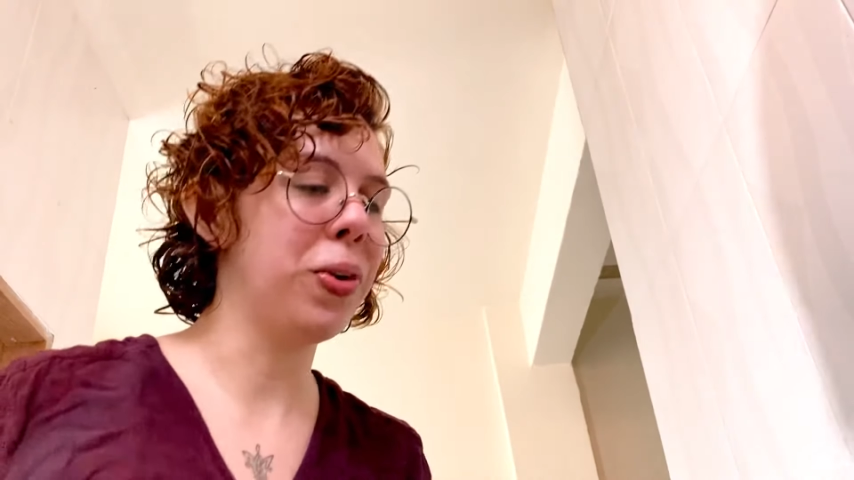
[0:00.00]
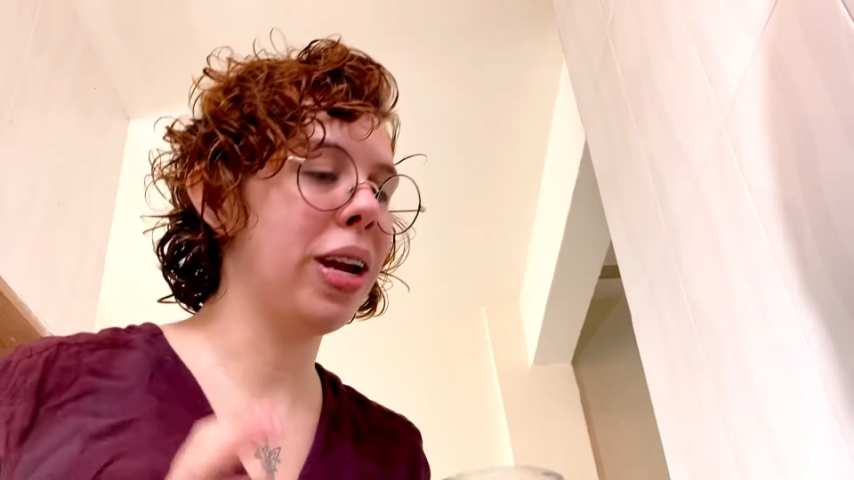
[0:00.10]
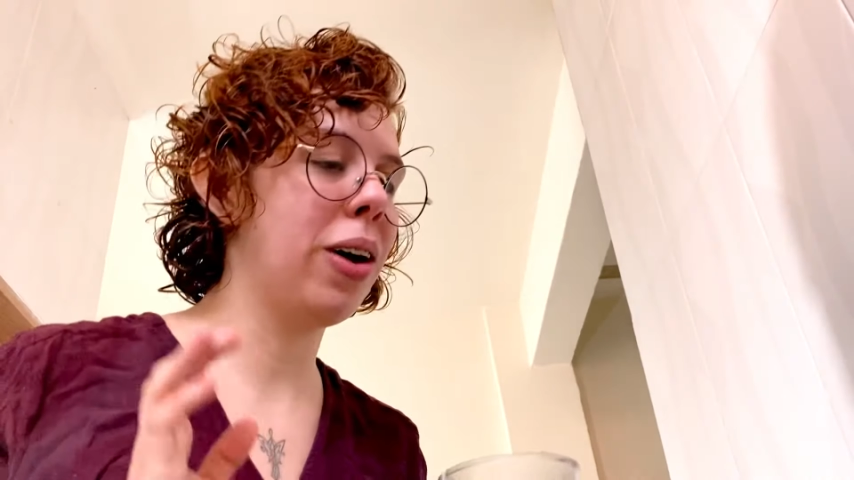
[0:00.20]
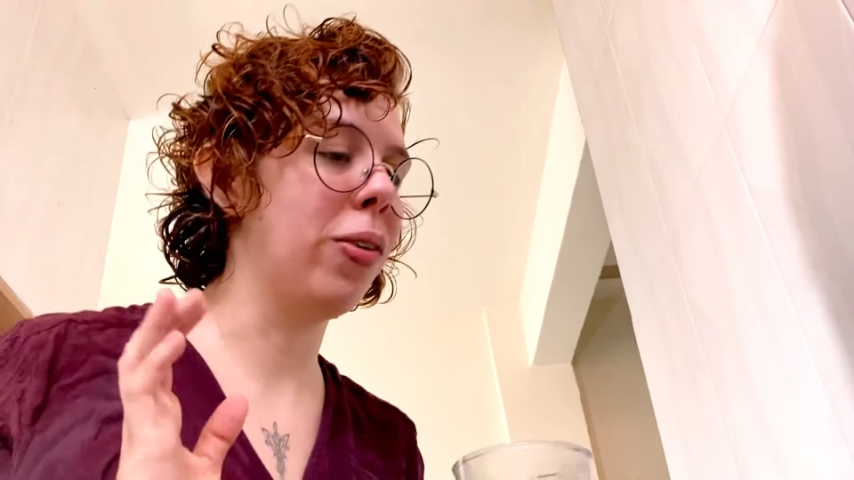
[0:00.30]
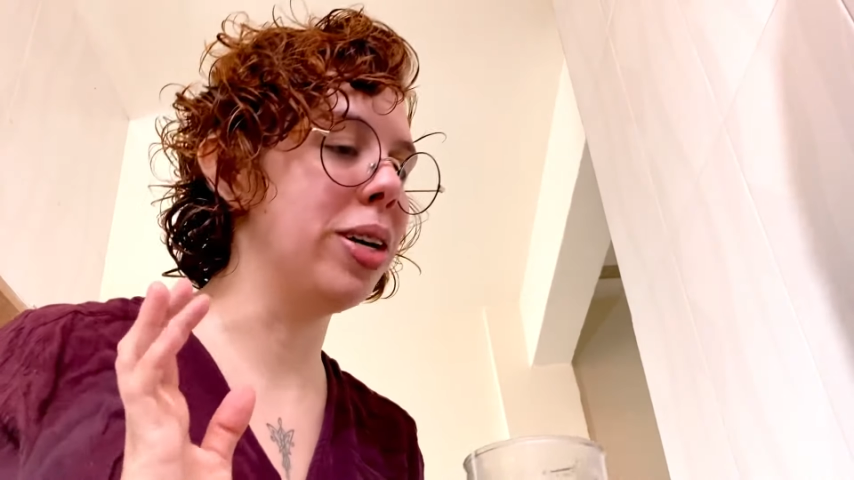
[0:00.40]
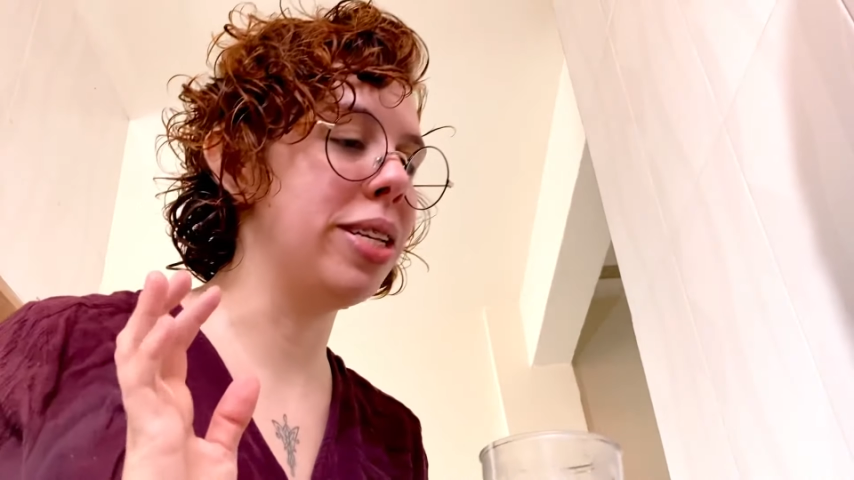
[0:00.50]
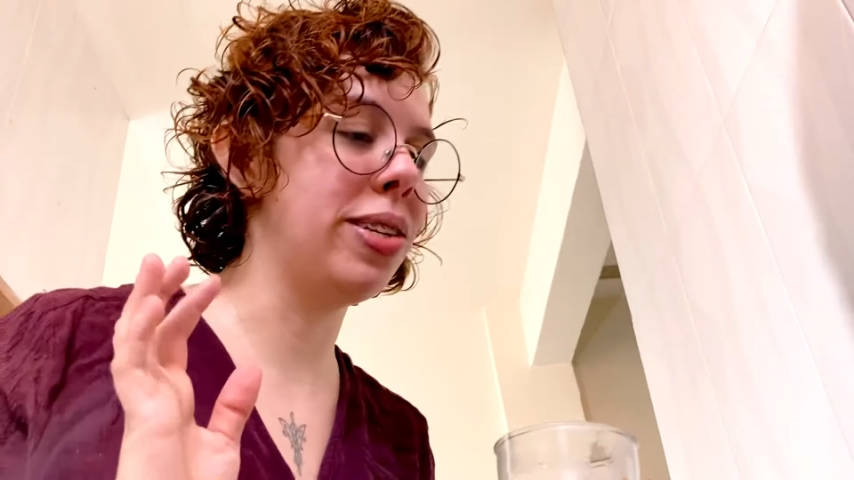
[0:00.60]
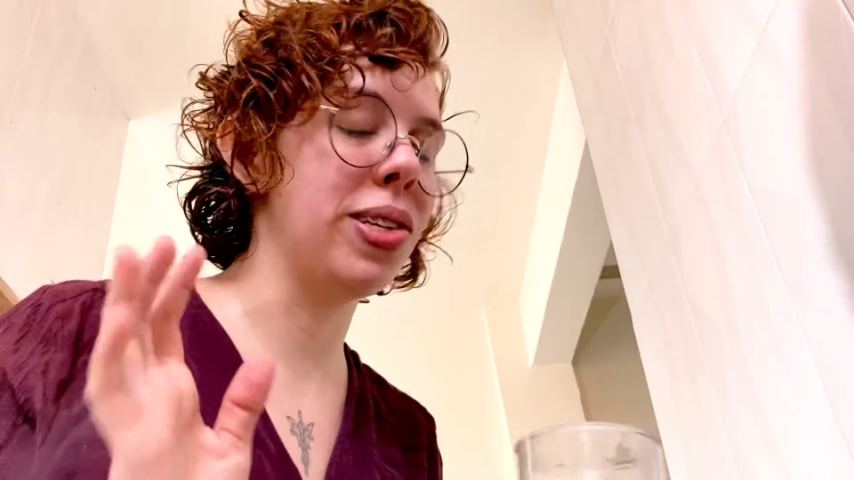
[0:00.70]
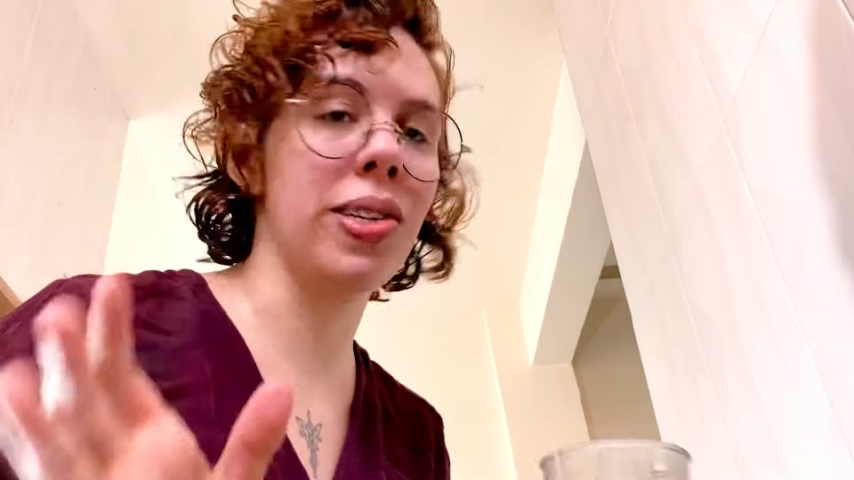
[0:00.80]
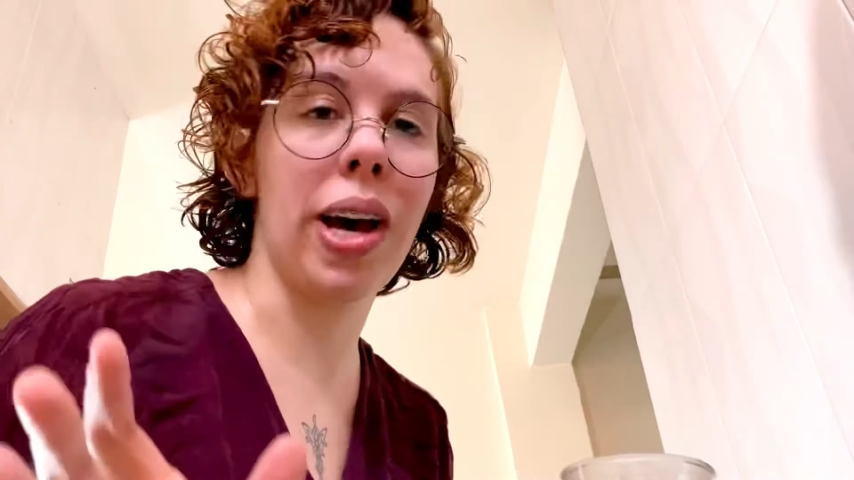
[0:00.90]
when I
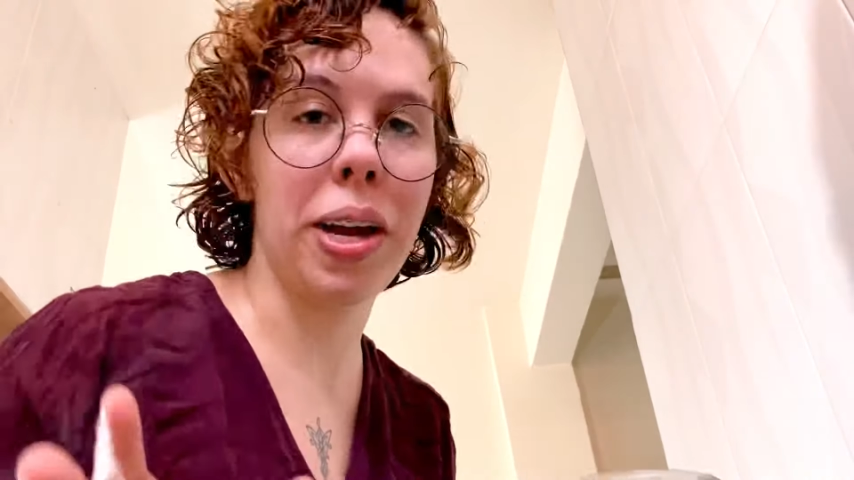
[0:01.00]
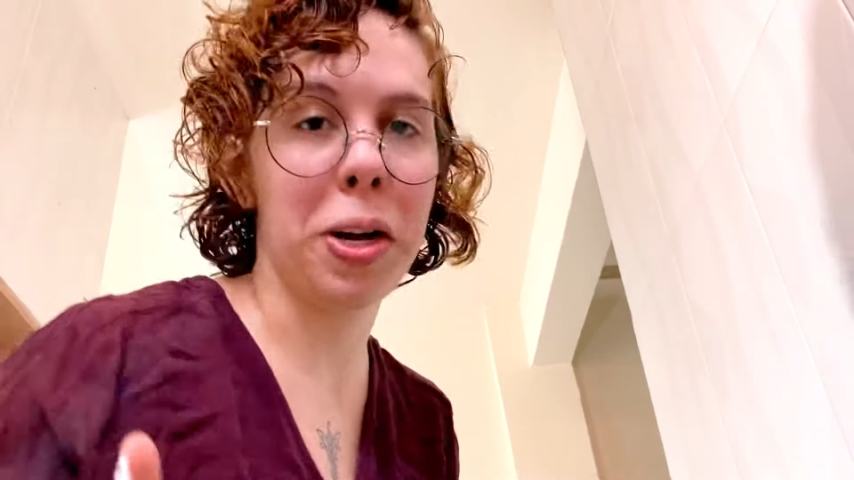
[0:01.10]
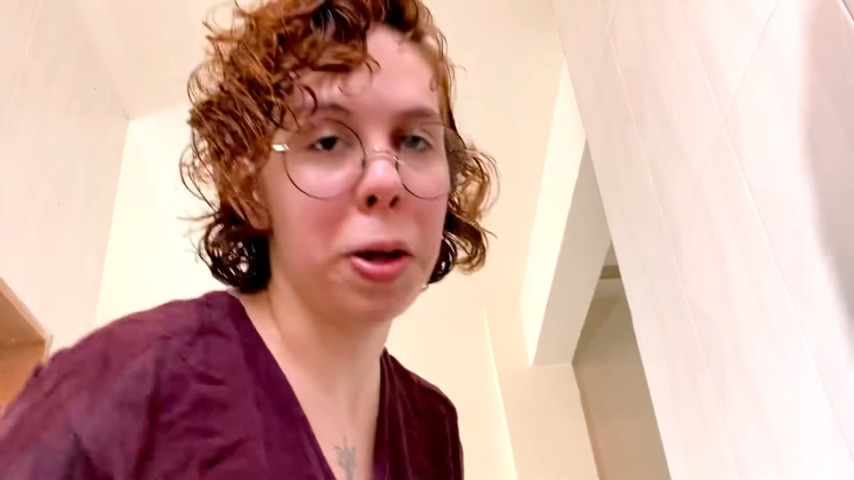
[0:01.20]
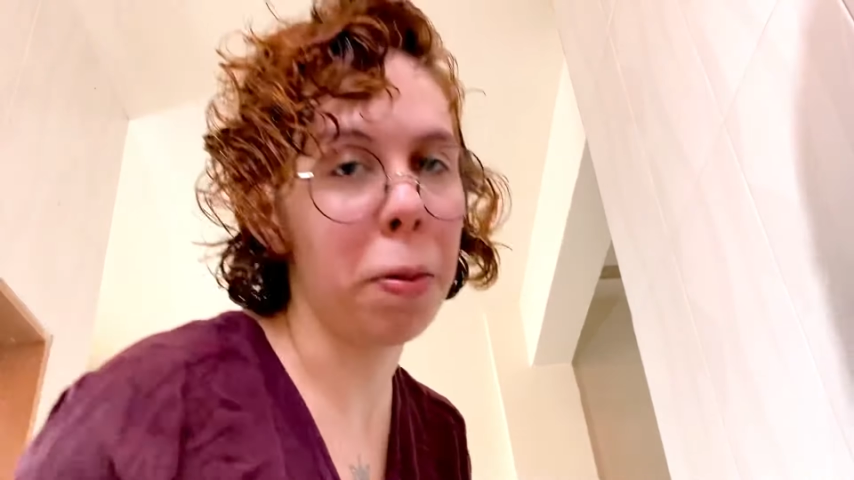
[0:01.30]
was decided